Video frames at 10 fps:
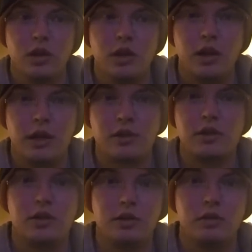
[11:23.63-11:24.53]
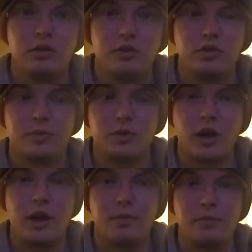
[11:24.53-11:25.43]
hit the
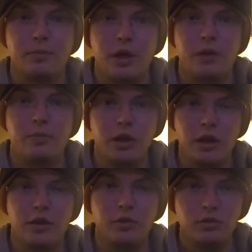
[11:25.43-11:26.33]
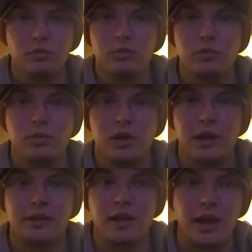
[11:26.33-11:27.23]
subscribe button below,
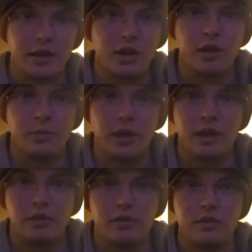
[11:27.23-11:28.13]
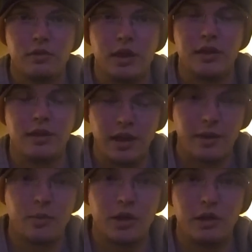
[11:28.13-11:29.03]
hit the like
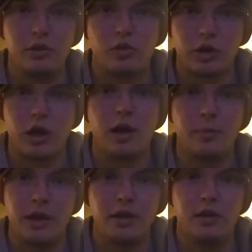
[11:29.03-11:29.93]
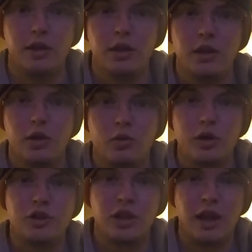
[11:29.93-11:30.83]
button or comment
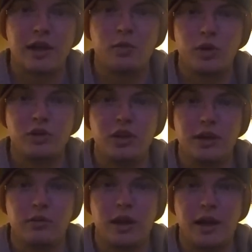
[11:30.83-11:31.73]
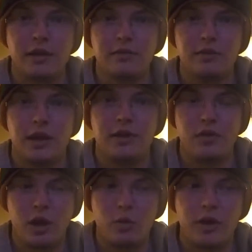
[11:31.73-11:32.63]
what you like and what you don't like. As
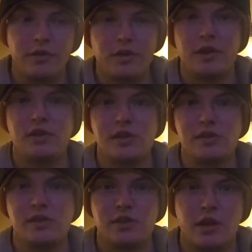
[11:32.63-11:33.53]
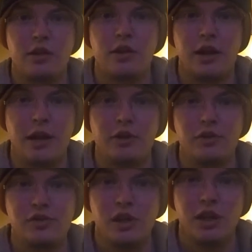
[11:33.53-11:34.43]
always, this is Southern
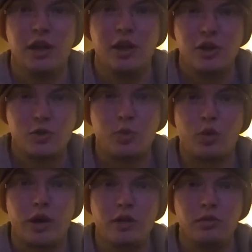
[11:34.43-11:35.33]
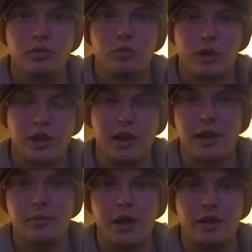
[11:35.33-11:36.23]
Acres Sporting with
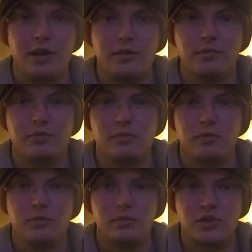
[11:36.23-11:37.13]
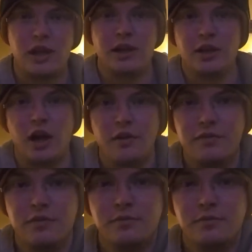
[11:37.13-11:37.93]
Gideon Bailey, signing off.